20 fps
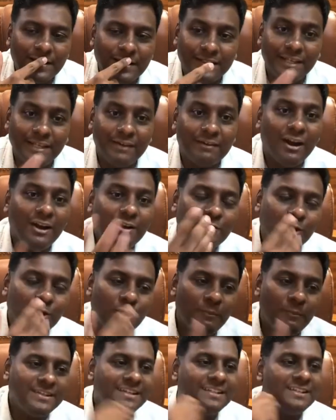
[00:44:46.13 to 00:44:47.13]
They were all so
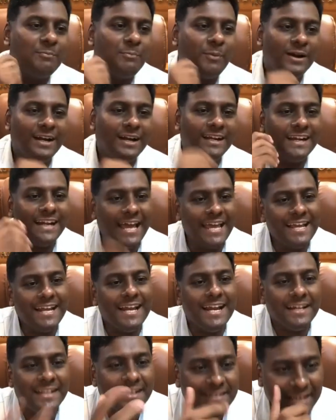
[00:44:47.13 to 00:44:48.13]
much disappointed that I
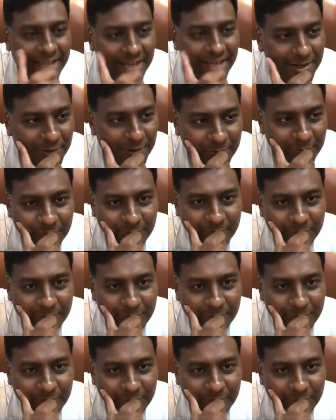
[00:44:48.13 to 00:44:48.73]
cleared the second round.